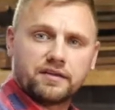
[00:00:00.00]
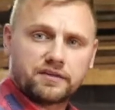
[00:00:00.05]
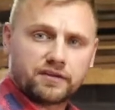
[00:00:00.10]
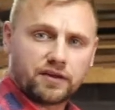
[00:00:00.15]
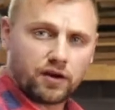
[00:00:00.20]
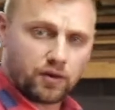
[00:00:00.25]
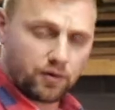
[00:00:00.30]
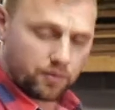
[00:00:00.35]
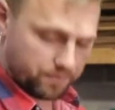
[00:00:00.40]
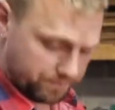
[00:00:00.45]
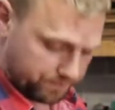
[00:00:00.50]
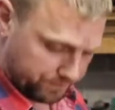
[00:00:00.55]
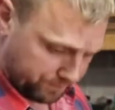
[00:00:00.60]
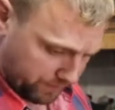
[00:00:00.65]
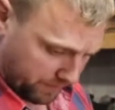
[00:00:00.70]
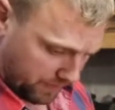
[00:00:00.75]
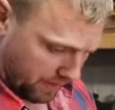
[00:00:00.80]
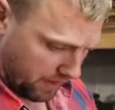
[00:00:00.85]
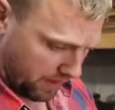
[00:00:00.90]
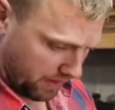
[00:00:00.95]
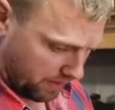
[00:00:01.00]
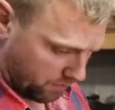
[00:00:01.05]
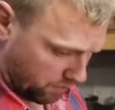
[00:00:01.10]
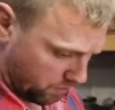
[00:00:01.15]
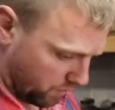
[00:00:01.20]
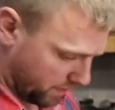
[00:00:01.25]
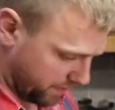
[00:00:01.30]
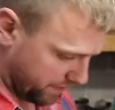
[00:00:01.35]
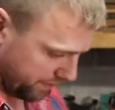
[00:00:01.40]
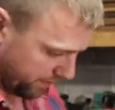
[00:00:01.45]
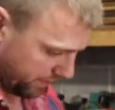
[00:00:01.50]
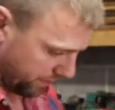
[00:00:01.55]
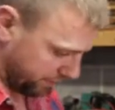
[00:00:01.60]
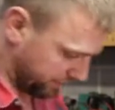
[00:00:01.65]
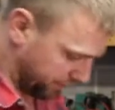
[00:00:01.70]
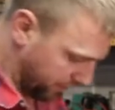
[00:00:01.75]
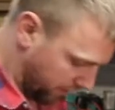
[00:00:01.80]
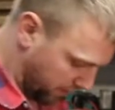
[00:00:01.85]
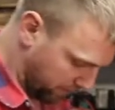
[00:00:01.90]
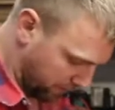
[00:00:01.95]
So, with our
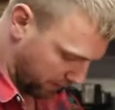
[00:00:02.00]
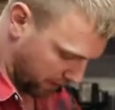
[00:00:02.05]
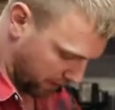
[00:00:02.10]
farm